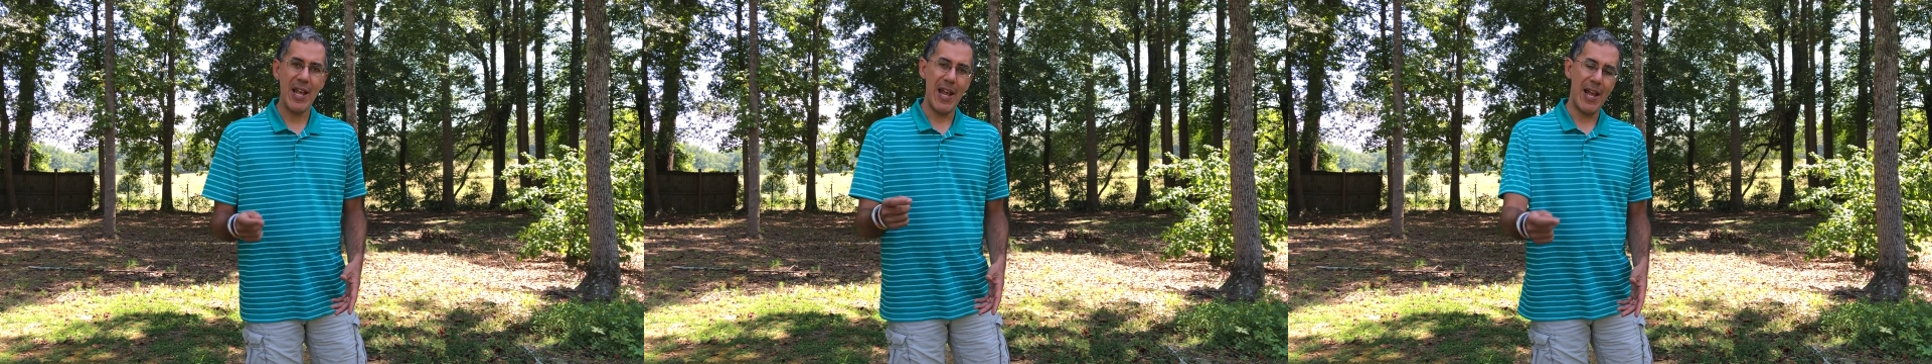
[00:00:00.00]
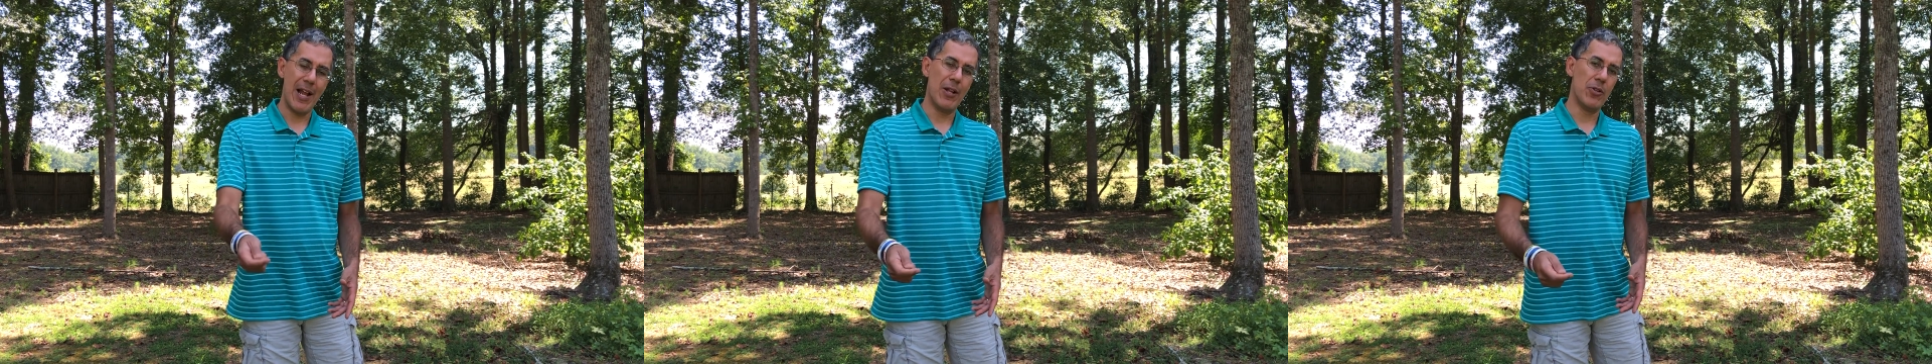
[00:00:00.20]

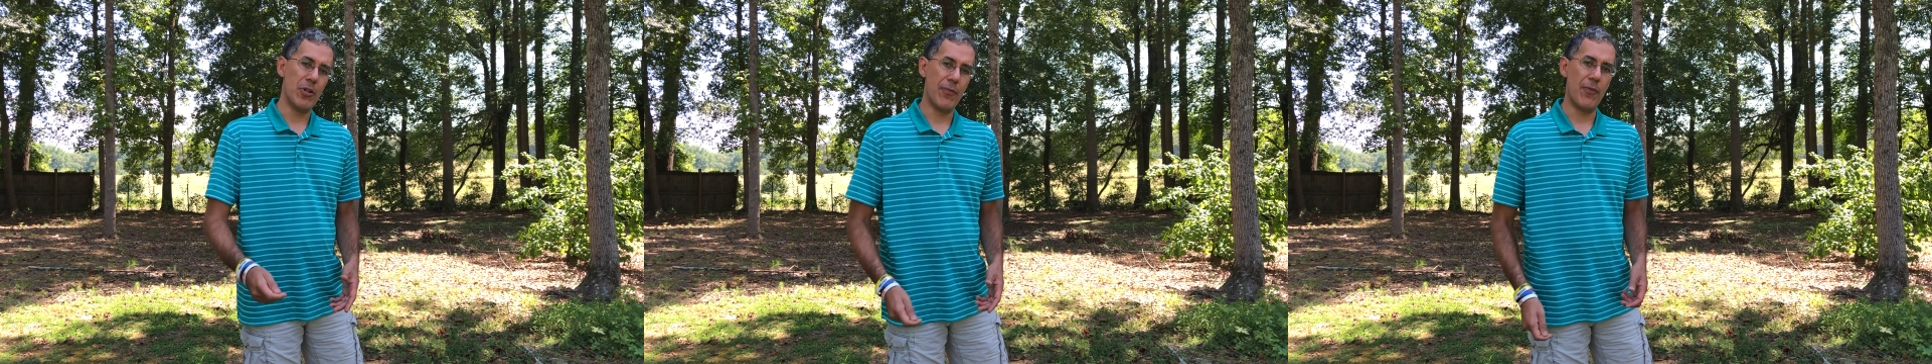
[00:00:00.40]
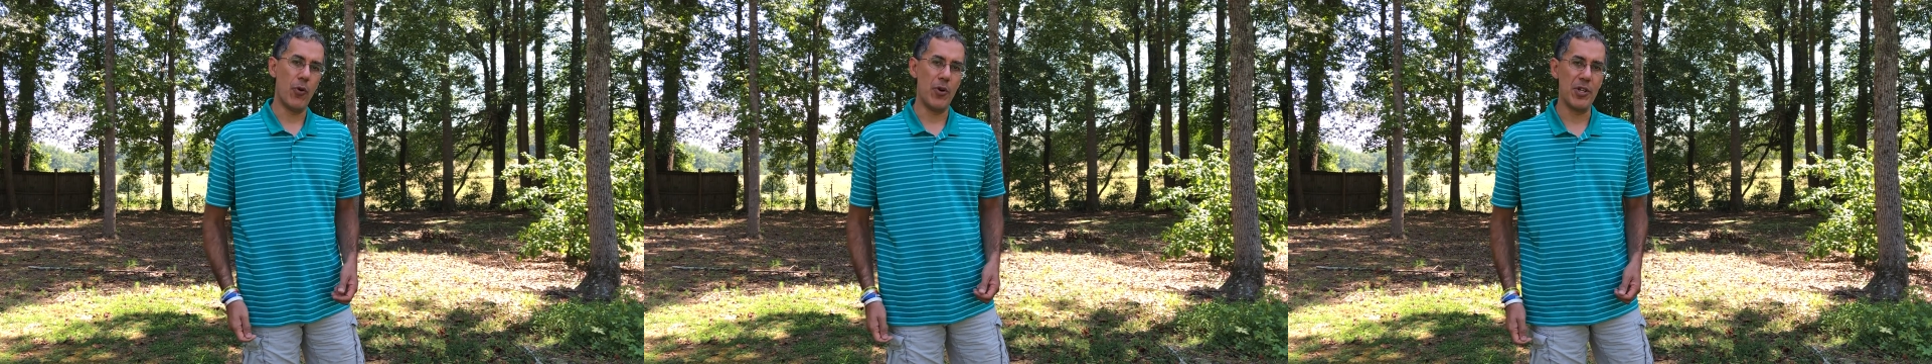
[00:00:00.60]
and I'll
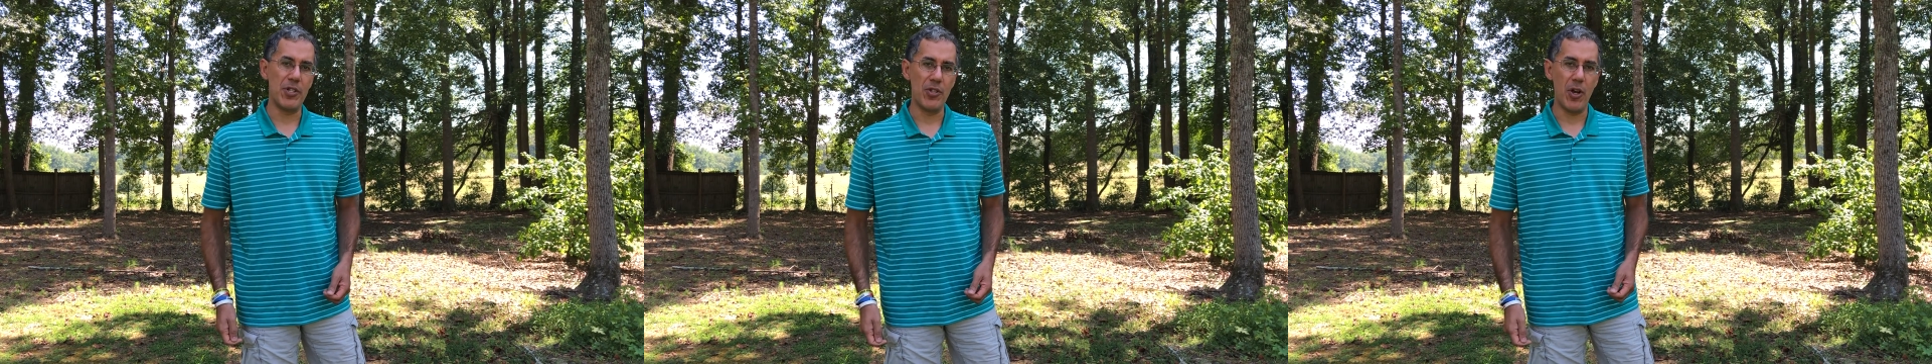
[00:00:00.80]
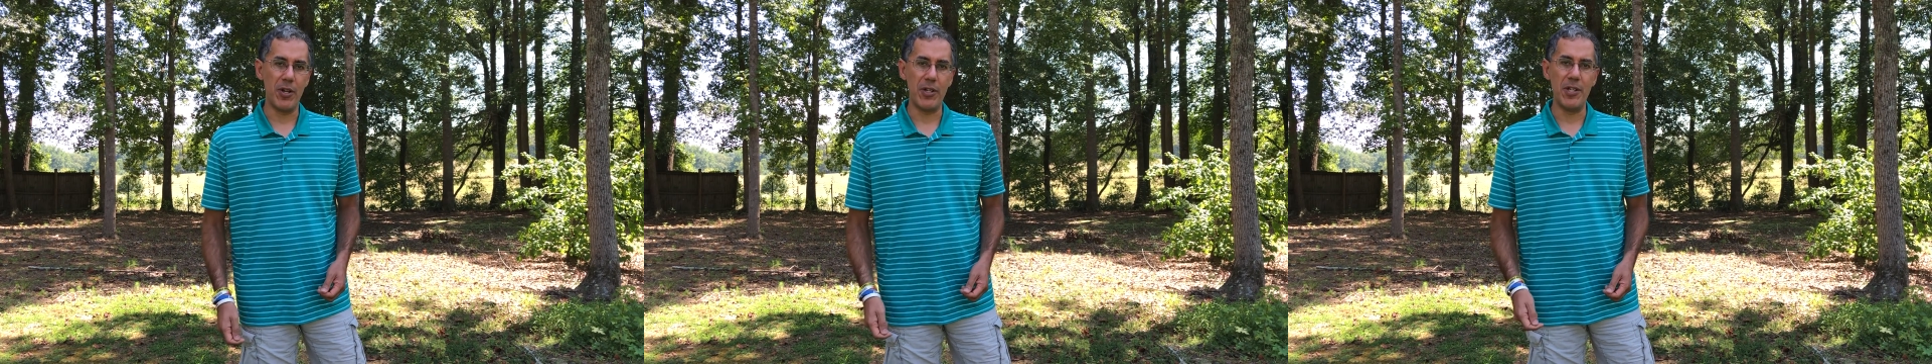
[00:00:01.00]
look forward to
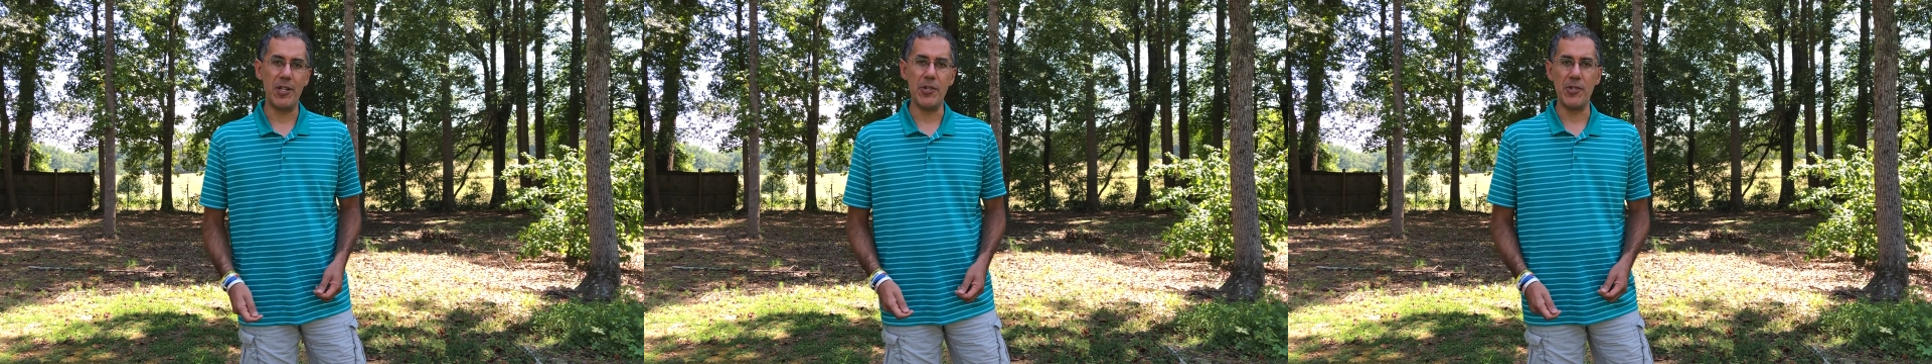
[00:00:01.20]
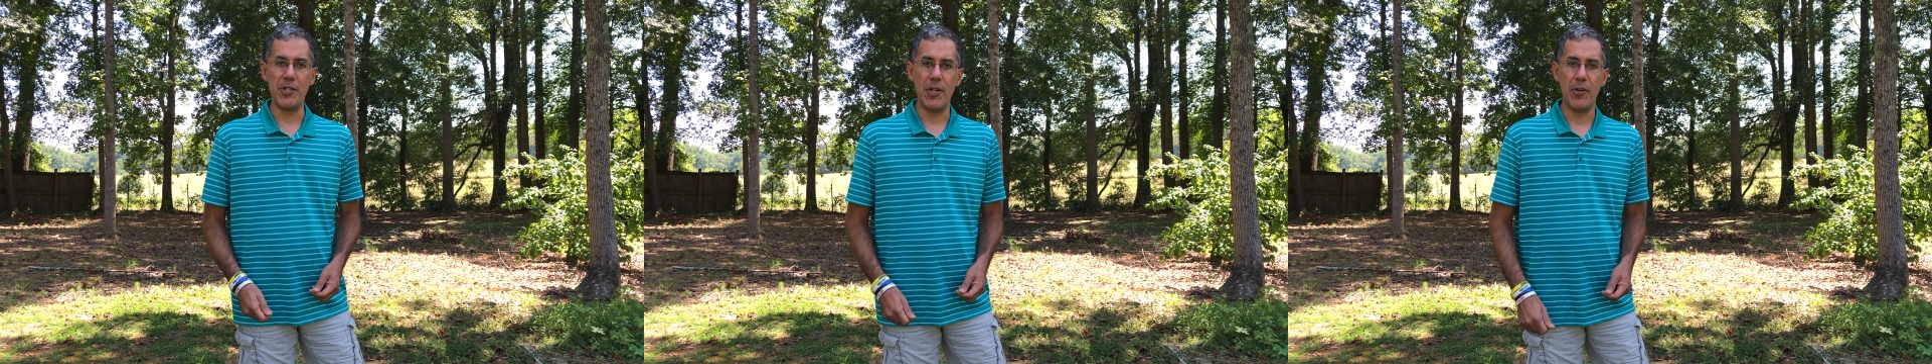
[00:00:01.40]
talking to
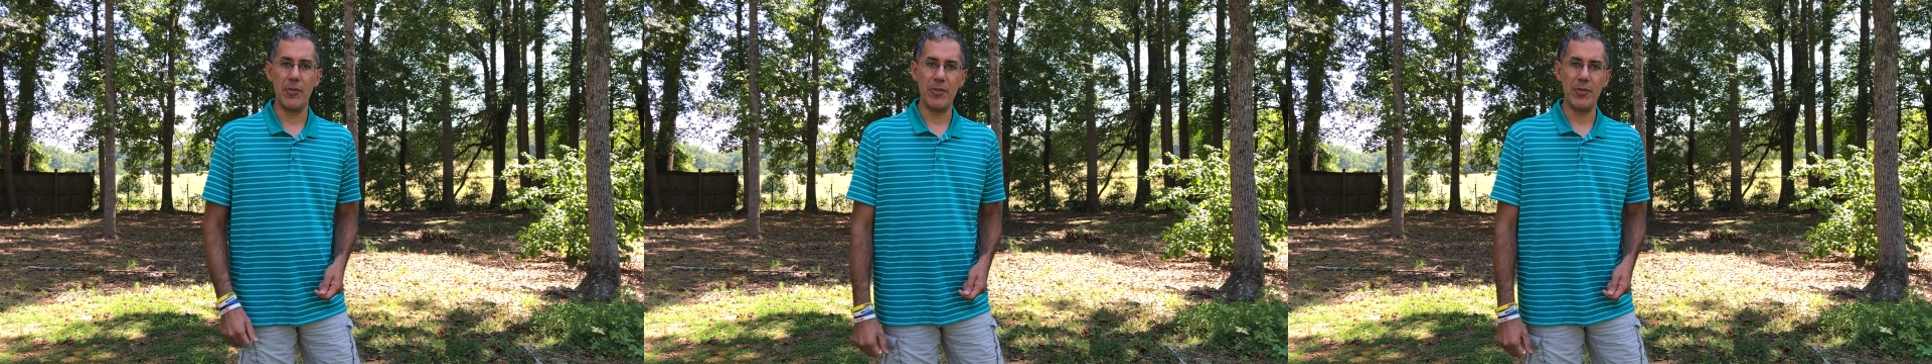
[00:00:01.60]
you soon.